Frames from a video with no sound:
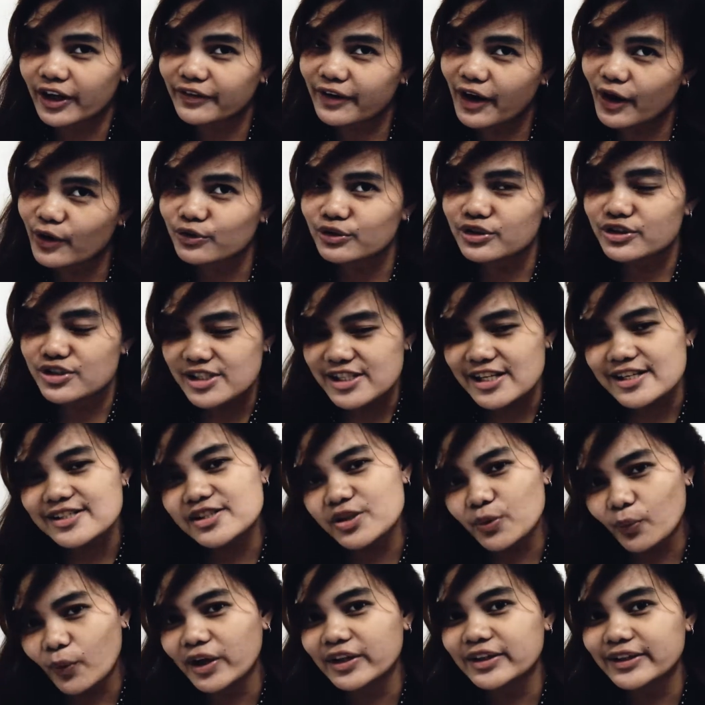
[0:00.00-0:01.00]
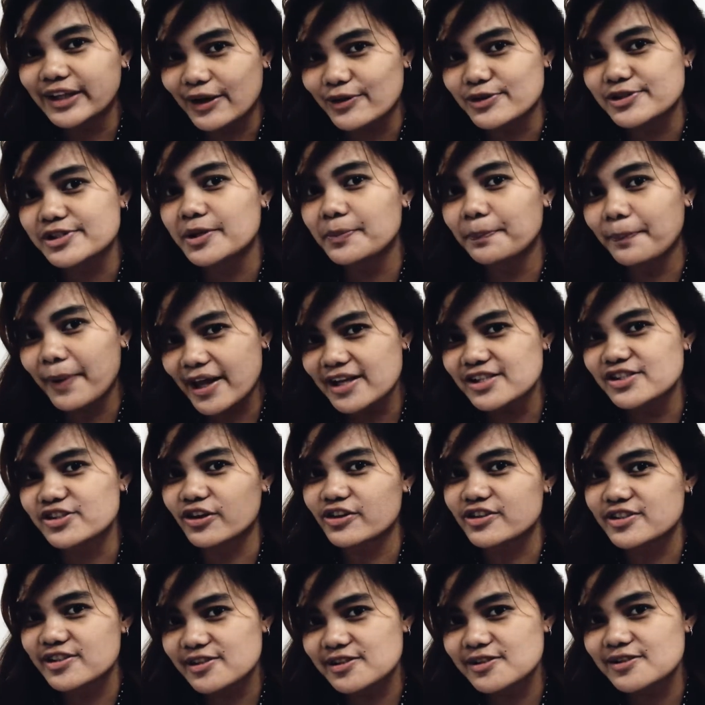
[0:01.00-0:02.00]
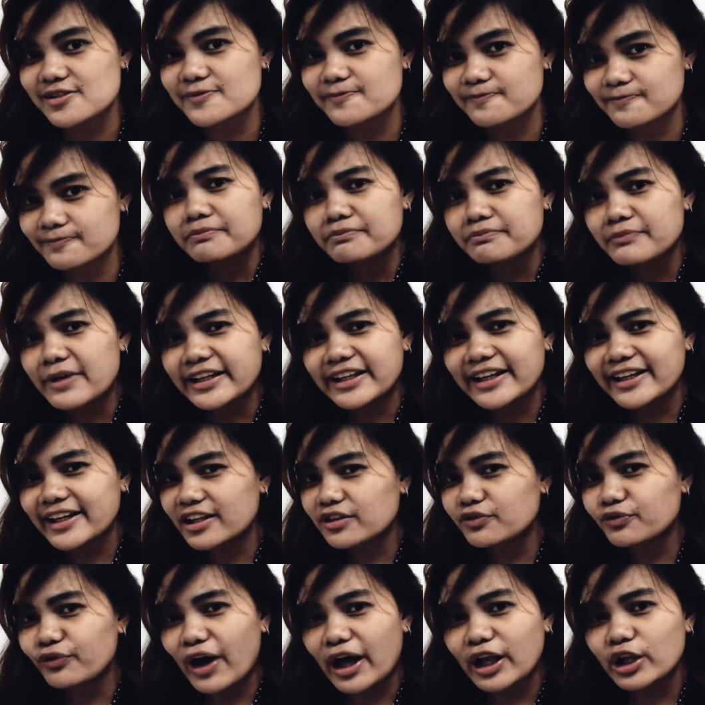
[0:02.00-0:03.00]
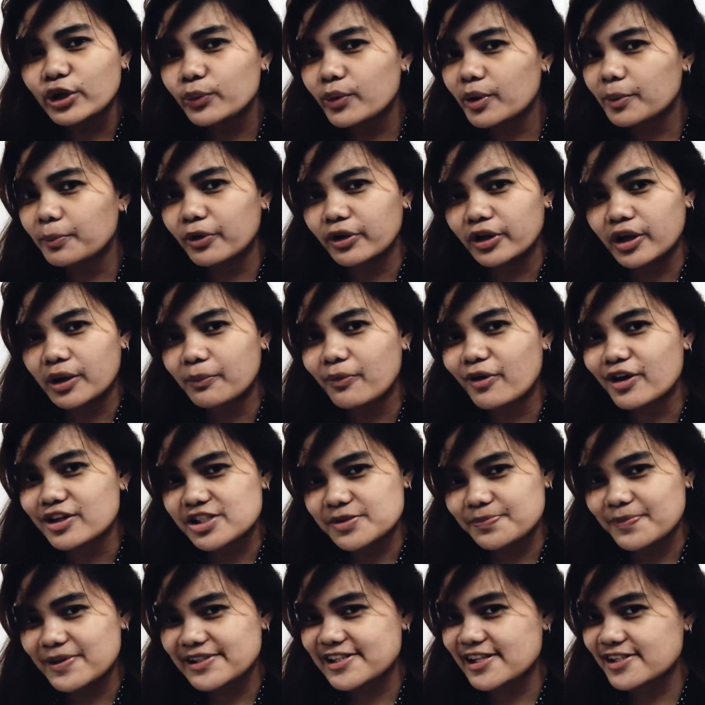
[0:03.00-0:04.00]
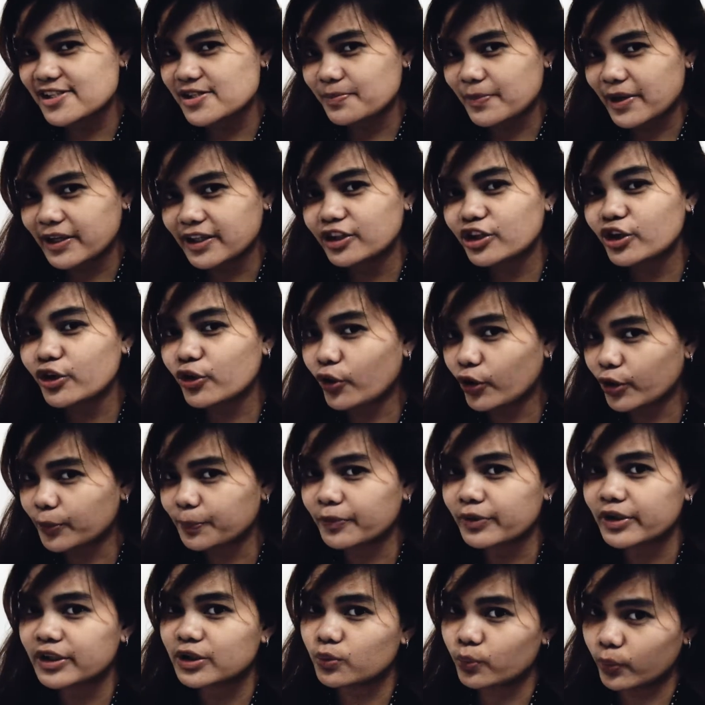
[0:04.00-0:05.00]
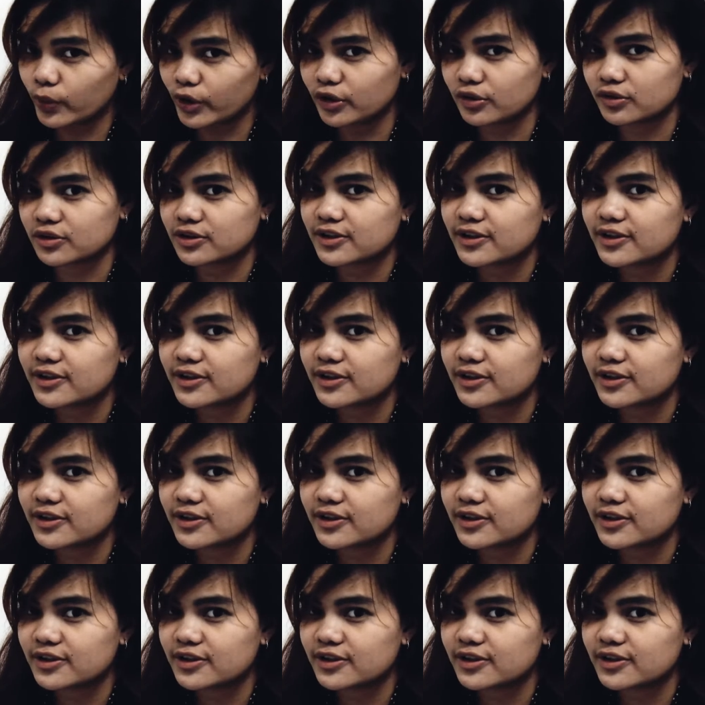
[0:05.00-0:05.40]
around 61,000 pesos, making it valuable amongst businessmen in the corporate world.